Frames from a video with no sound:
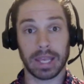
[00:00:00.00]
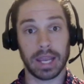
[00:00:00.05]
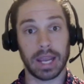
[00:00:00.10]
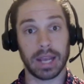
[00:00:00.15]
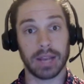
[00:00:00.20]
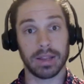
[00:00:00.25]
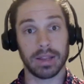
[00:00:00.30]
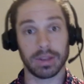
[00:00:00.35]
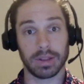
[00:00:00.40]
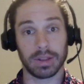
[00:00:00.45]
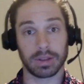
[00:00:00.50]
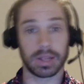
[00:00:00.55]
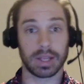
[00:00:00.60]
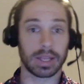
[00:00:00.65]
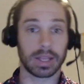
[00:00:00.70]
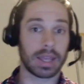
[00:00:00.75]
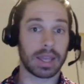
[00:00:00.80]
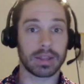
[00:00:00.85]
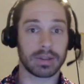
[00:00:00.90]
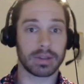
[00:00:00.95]
Anything
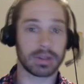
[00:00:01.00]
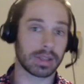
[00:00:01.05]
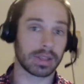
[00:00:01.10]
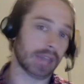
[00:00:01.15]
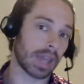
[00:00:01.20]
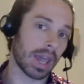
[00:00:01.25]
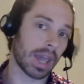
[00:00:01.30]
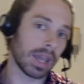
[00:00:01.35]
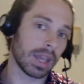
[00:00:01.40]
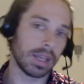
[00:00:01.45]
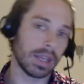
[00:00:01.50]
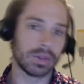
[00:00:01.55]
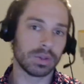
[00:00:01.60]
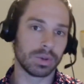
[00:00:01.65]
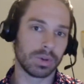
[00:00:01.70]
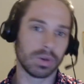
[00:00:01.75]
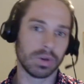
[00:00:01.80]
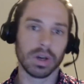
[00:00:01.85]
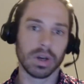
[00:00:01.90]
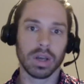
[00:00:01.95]
like, hey,
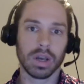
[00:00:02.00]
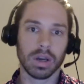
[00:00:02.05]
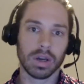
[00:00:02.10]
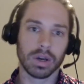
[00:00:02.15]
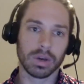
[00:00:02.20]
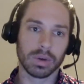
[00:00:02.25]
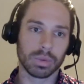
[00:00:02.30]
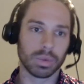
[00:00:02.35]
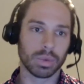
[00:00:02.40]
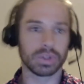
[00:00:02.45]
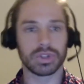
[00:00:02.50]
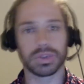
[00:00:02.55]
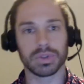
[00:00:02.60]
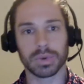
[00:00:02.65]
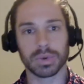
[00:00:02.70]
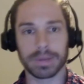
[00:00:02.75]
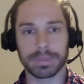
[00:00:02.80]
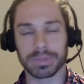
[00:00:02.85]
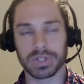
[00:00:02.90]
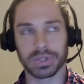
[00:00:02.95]
or what you
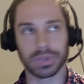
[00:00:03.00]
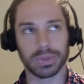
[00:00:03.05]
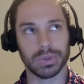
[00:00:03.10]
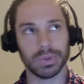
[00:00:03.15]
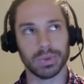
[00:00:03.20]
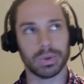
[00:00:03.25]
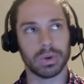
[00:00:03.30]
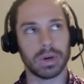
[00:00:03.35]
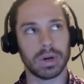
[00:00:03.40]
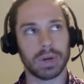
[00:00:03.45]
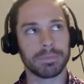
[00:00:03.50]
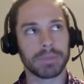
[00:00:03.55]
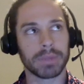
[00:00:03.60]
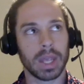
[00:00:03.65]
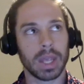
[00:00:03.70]
up to, or